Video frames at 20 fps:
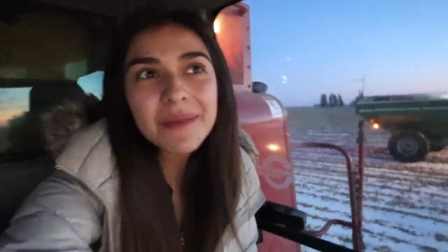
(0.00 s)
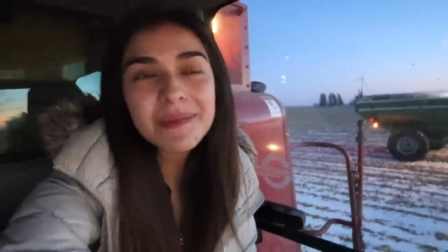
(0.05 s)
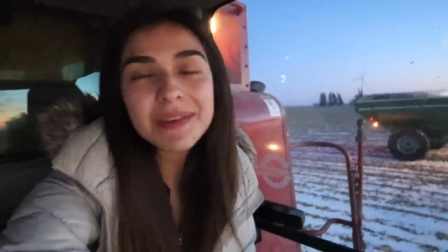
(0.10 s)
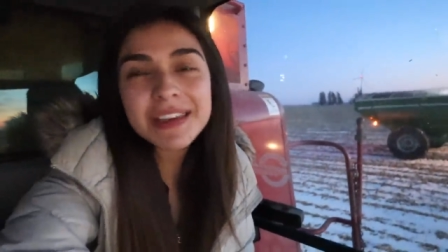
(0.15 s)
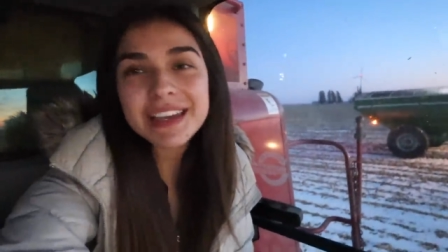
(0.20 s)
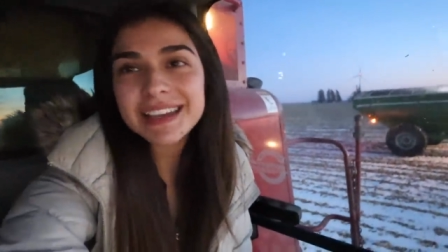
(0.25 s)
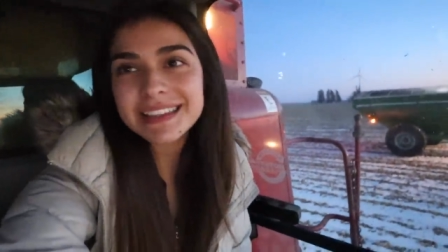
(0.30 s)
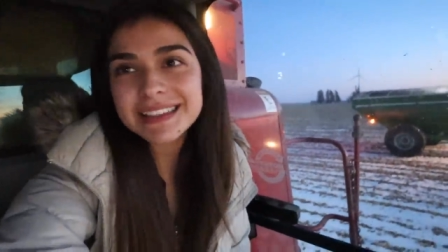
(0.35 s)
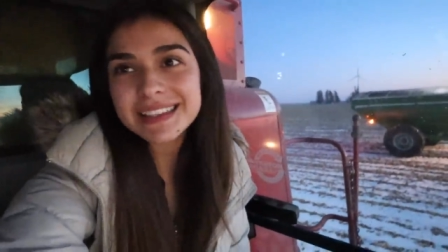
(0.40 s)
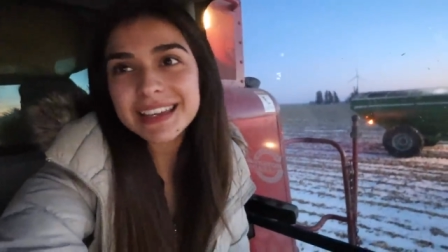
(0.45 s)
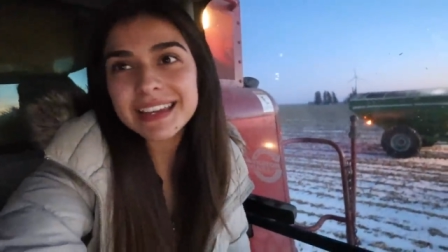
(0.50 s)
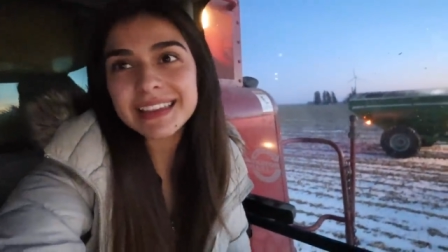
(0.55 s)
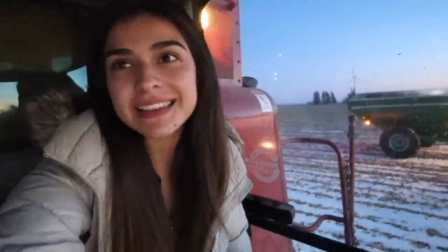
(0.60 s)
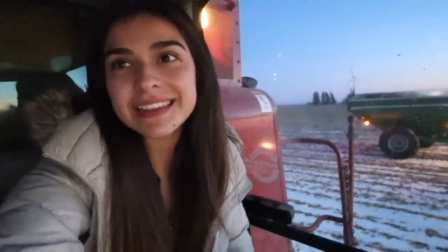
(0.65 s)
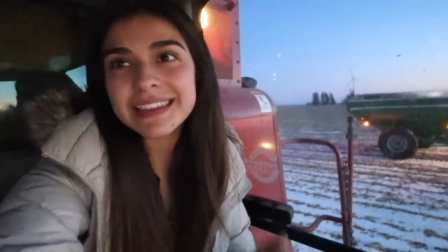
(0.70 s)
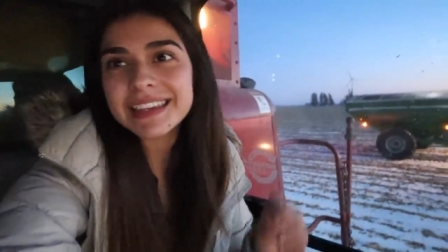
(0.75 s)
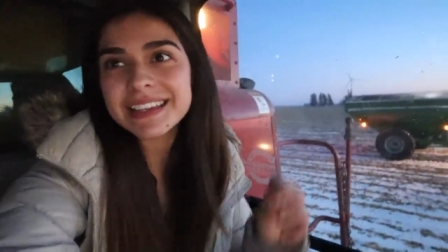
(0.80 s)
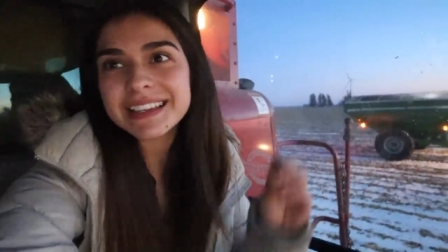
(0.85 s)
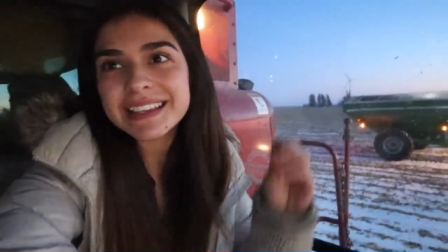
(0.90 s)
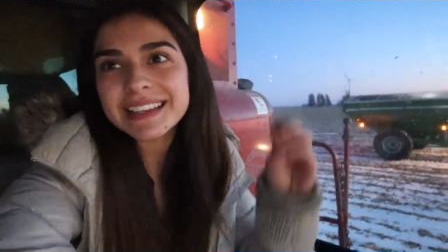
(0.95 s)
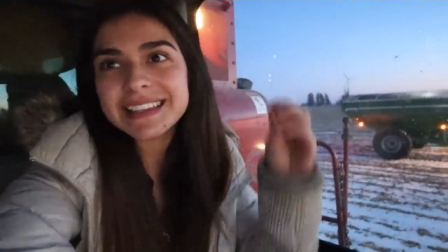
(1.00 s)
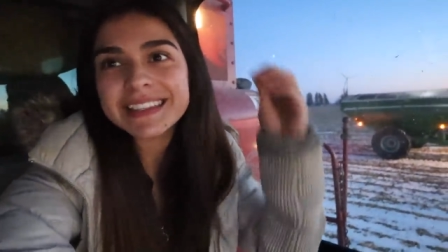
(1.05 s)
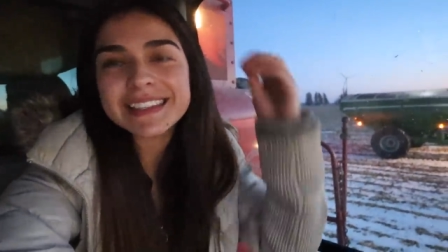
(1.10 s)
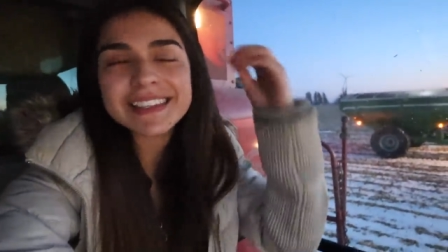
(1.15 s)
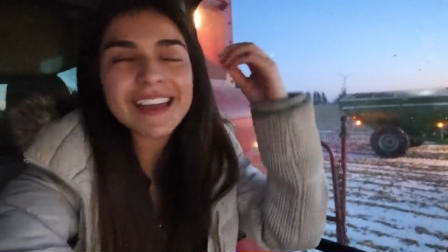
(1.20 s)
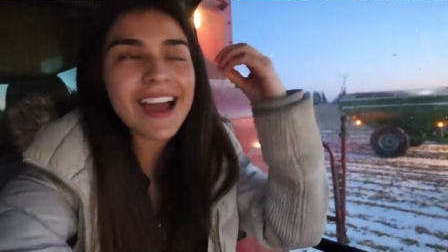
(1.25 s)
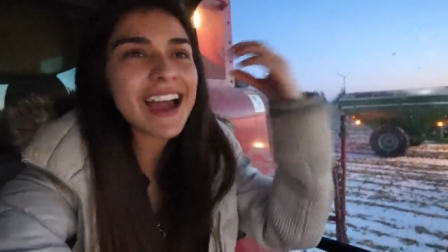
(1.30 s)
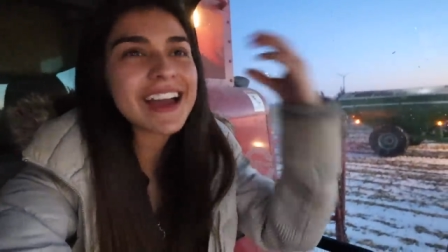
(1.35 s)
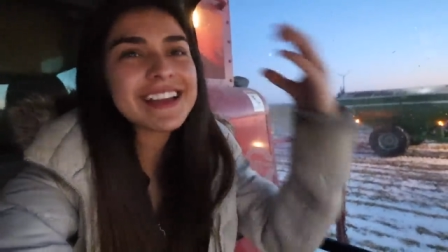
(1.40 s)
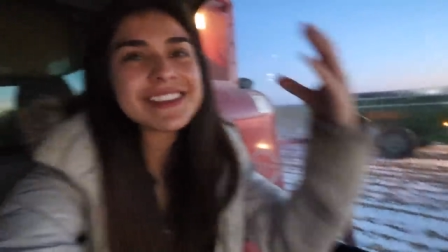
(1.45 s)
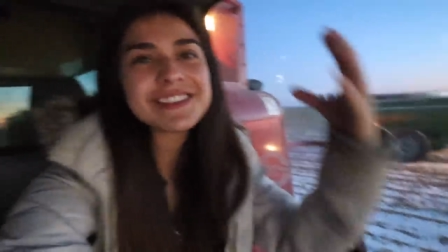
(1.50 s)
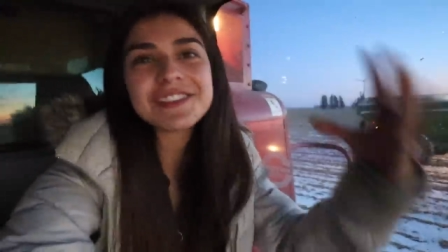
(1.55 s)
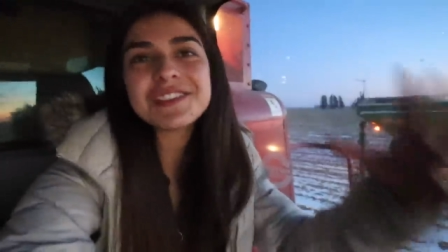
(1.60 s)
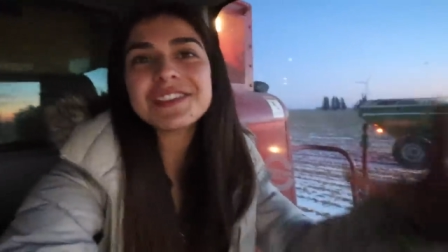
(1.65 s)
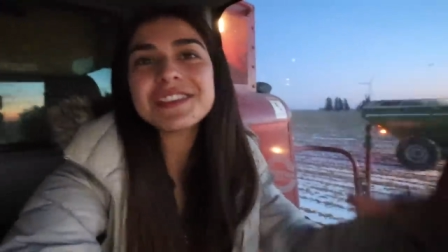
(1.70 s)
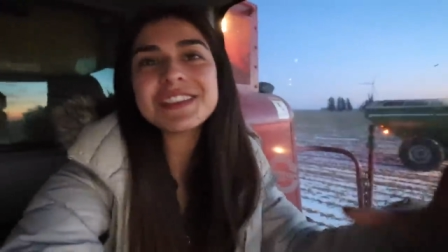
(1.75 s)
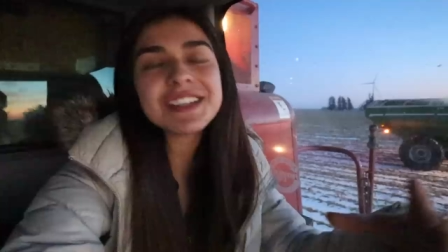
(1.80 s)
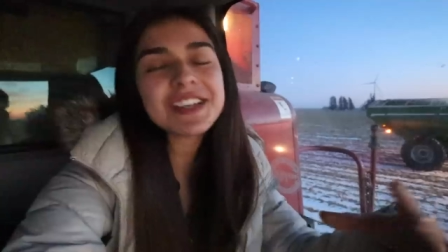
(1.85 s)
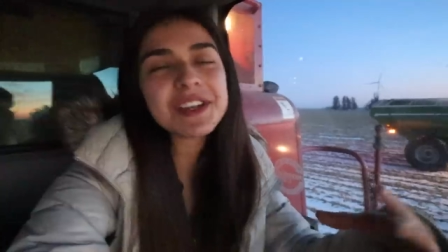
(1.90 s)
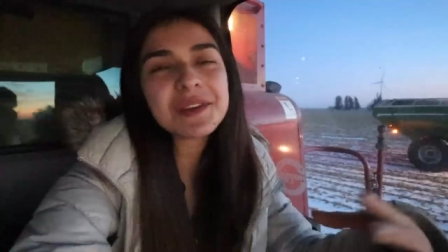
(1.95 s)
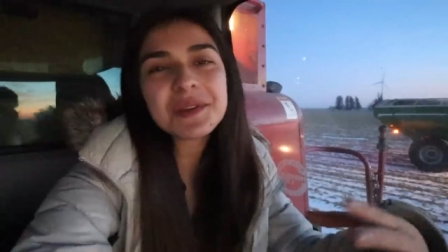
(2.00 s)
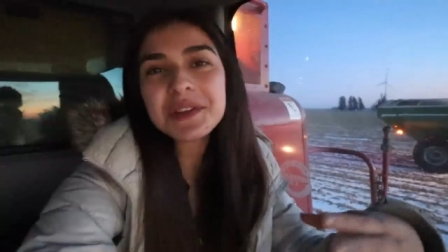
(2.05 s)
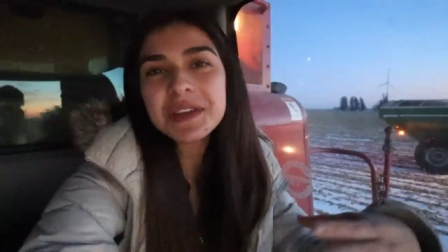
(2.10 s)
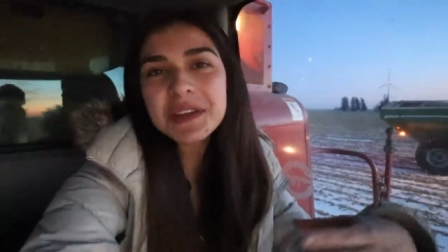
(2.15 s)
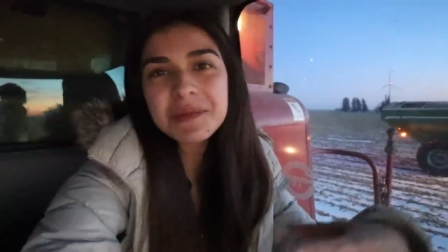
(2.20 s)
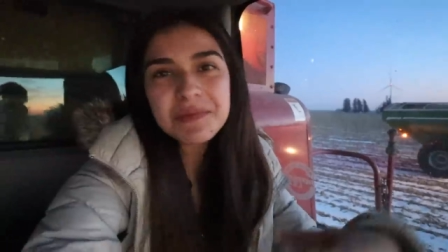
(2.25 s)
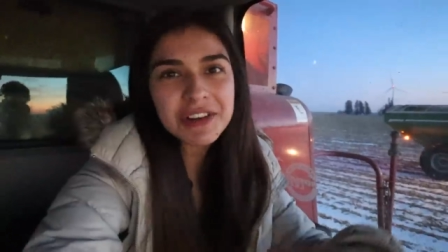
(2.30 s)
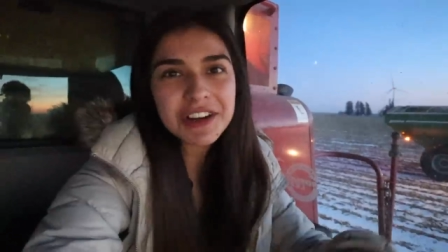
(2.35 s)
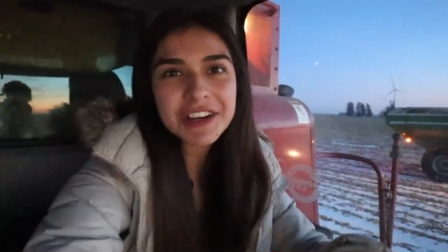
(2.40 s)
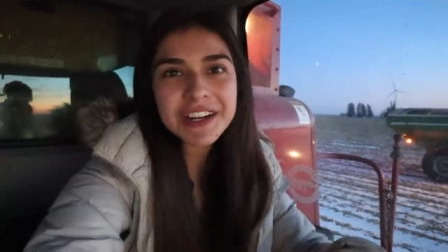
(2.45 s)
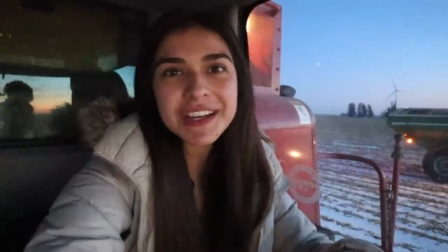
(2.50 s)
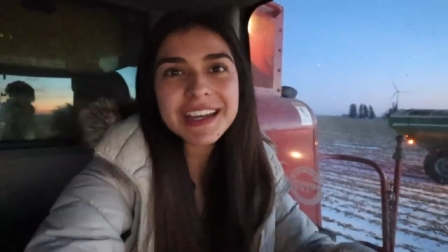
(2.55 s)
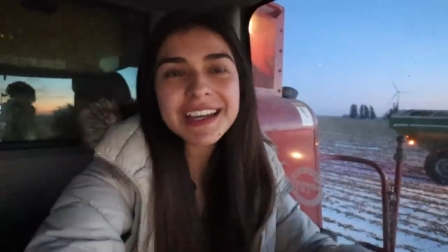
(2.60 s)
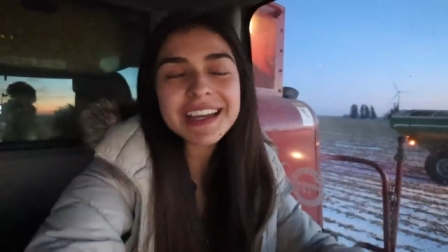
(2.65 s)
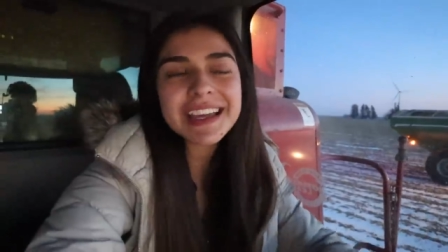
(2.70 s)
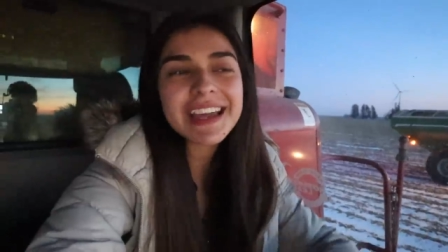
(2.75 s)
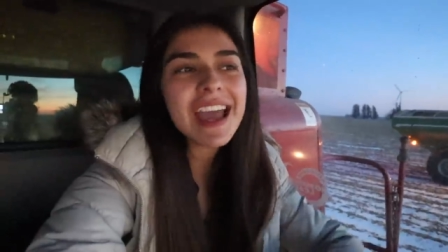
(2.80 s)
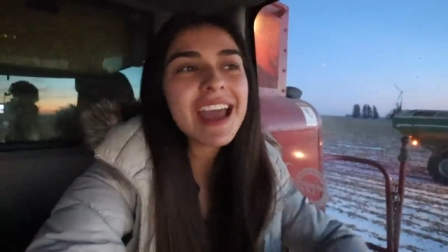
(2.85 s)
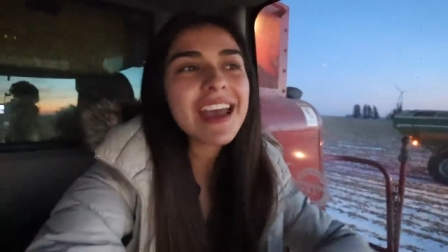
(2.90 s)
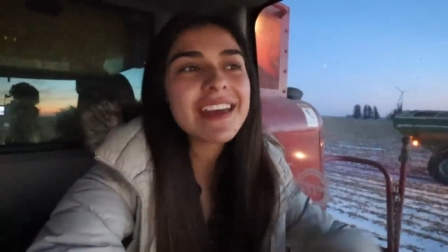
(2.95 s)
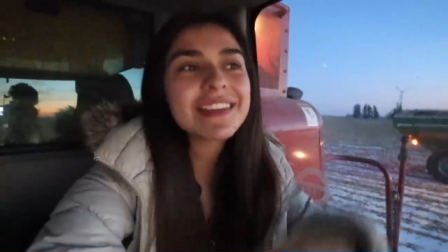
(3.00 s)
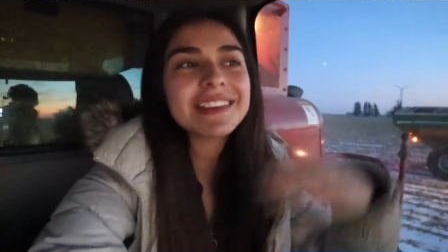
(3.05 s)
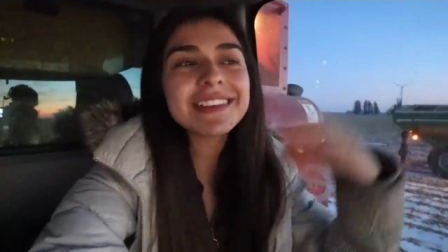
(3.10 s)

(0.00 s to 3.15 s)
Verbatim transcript: because the sky starts to get really pretty,